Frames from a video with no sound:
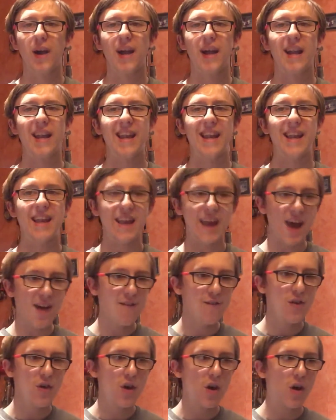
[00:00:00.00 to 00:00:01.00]

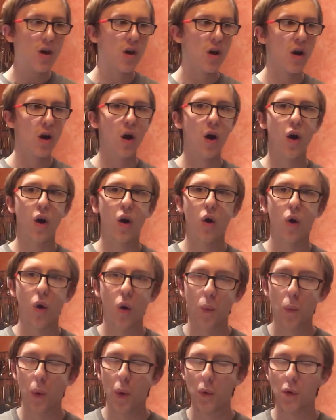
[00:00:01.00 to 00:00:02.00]
never
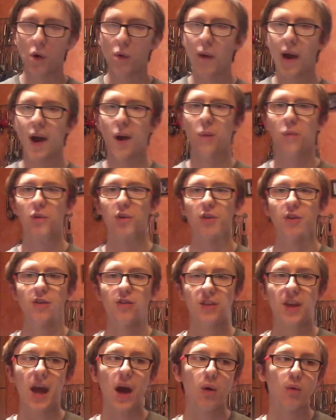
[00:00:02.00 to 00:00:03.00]
were around the
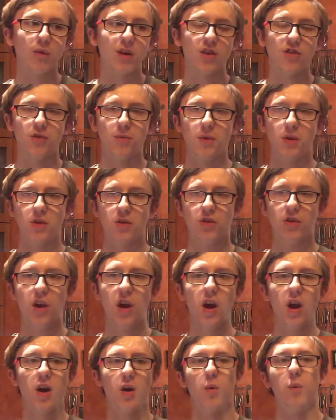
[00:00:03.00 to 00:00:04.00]
Scout Regiment
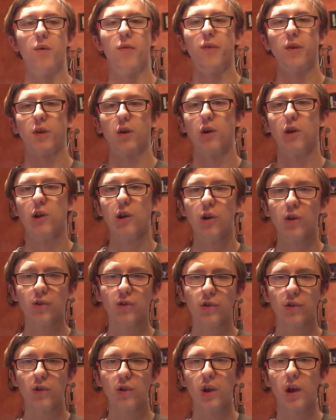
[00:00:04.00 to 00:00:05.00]
when the
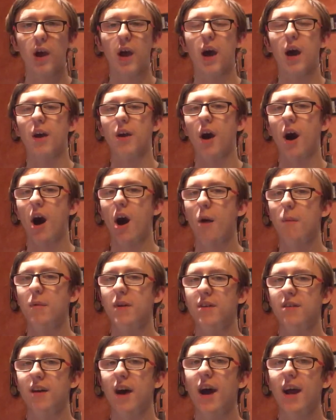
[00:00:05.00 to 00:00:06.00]
Colossal and
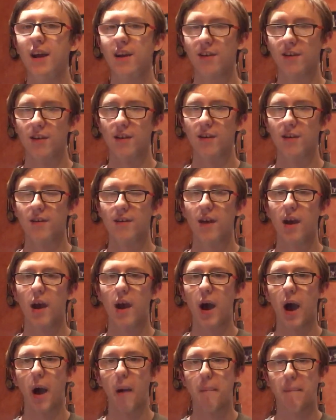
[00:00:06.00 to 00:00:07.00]
Armoured Titans
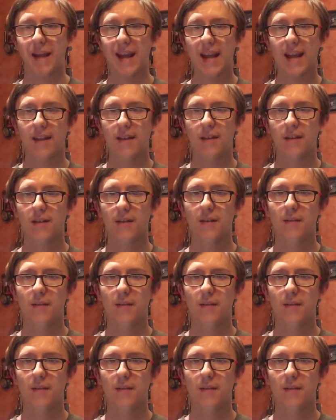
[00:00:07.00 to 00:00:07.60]
appeared.